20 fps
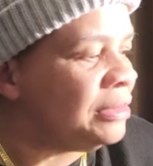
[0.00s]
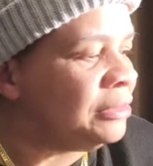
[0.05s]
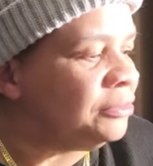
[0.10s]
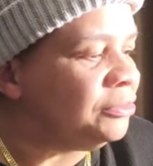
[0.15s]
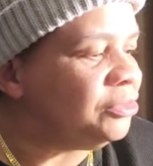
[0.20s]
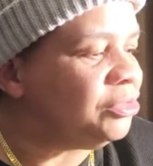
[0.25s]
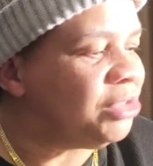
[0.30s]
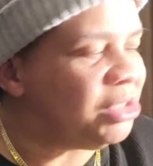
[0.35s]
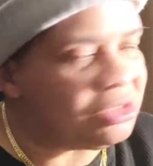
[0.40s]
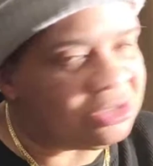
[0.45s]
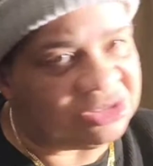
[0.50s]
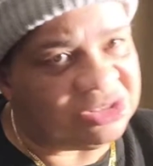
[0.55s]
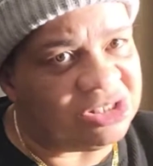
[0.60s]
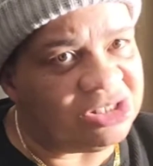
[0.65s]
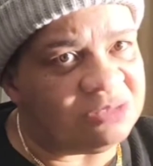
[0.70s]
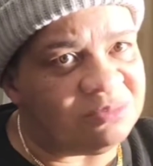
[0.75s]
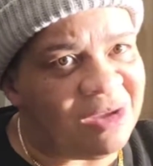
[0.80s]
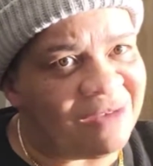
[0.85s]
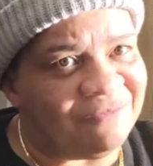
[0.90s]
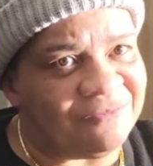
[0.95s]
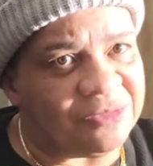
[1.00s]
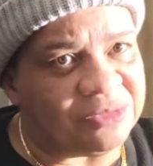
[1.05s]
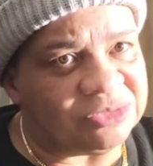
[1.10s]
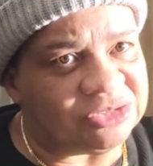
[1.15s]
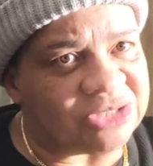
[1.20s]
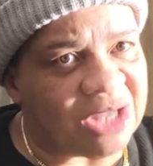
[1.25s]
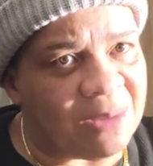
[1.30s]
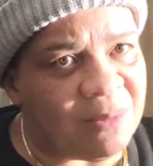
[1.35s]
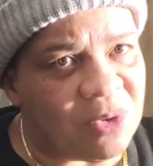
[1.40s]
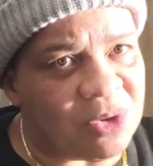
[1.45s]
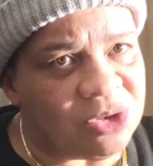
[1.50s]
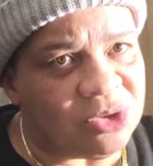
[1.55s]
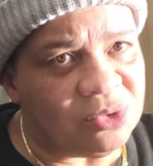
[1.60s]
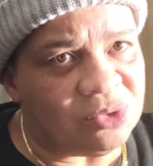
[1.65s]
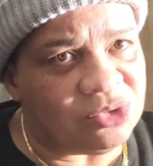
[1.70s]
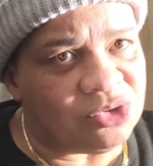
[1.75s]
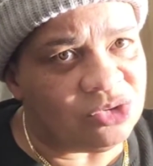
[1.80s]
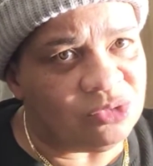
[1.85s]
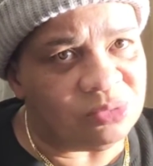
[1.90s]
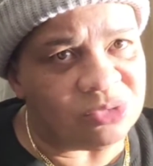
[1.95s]
See, because this is my first time on
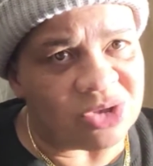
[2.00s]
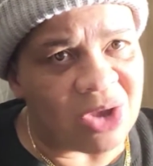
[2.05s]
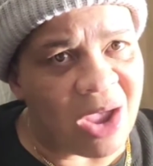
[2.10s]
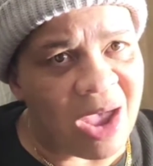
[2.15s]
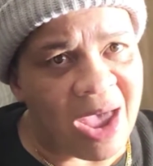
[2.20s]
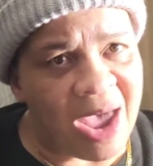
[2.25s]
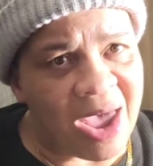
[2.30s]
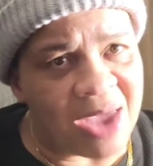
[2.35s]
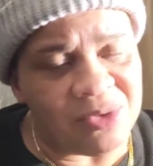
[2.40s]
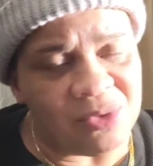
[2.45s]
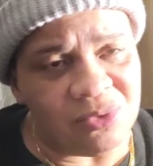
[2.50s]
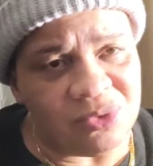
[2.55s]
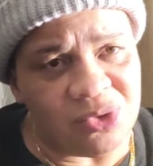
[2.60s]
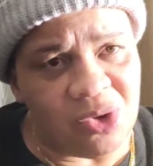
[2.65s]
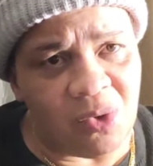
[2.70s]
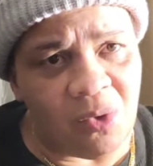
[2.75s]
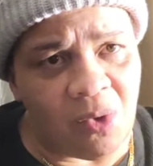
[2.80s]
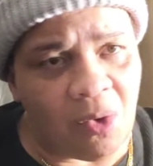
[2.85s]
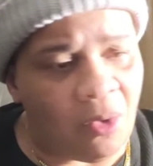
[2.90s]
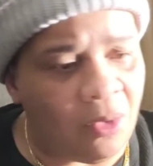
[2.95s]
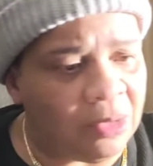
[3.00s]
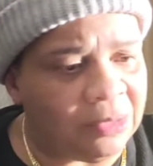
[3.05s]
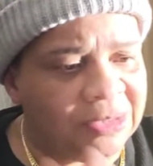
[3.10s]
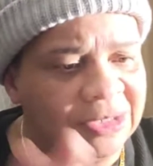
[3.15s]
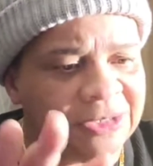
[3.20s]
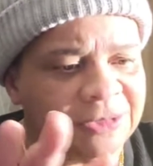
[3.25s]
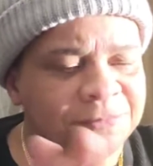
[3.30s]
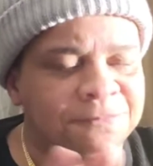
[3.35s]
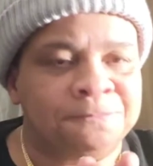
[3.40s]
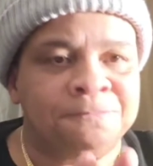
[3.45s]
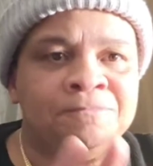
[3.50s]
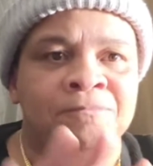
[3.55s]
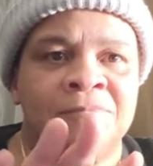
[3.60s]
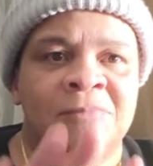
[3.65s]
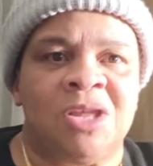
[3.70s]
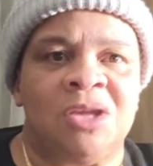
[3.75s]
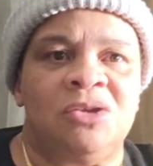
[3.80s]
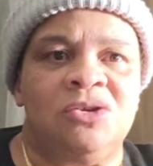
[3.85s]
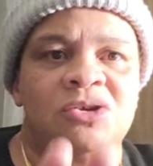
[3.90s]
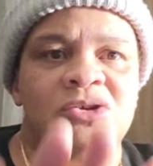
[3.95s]
YouTube, so I, I don't know all of
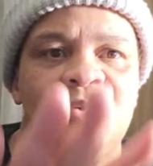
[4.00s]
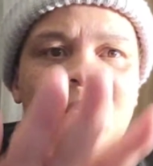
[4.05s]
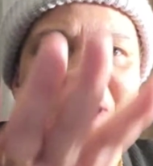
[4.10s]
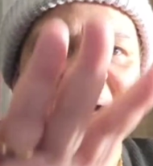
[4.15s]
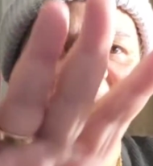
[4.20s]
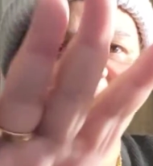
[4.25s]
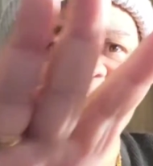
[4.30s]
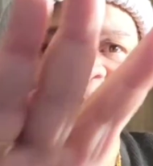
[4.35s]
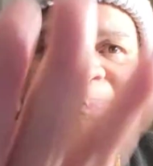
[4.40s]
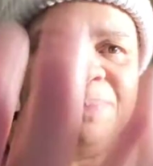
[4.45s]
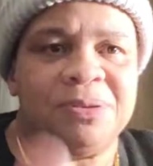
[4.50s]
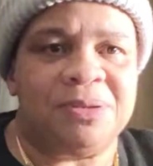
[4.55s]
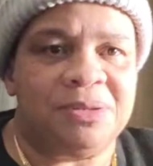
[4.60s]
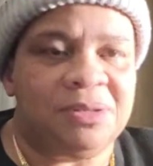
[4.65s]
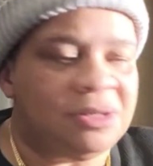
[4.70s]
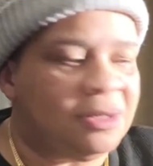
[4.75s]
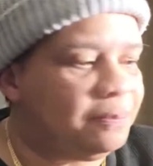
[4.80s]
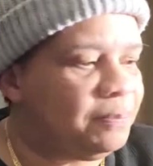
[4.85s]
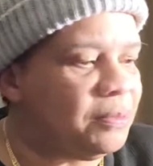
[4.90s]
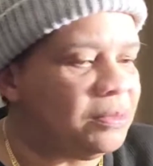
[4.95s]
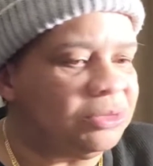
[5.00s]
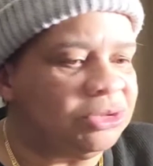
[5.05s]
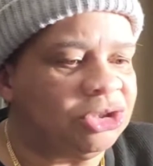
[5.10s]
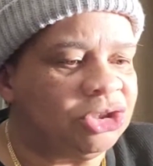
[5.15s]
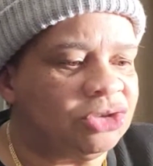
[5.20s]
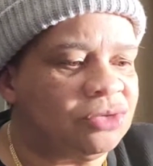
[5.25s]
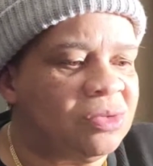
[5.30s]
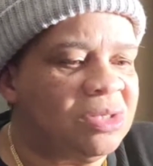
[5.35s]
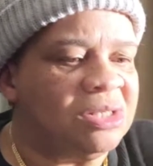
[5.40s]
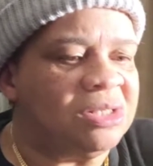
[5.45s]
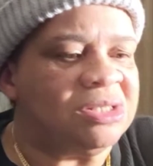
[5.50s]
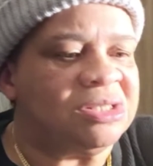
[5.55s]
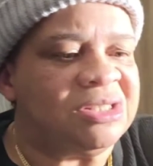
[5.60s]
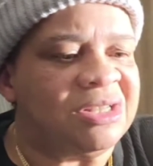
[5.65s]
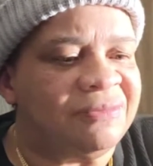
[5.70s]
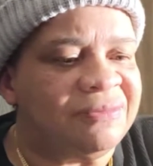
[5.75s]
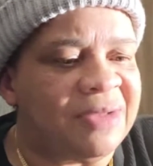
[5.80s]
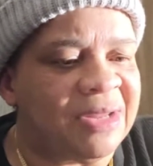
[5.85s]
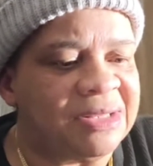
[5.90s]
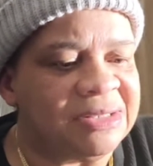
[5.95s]
you know, how to put it up on the screen and stuff
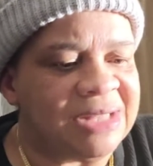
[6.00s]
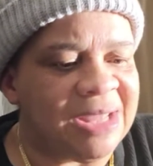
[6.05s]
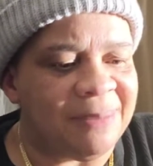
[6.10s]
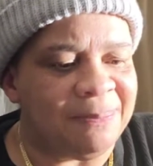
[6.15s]
like that.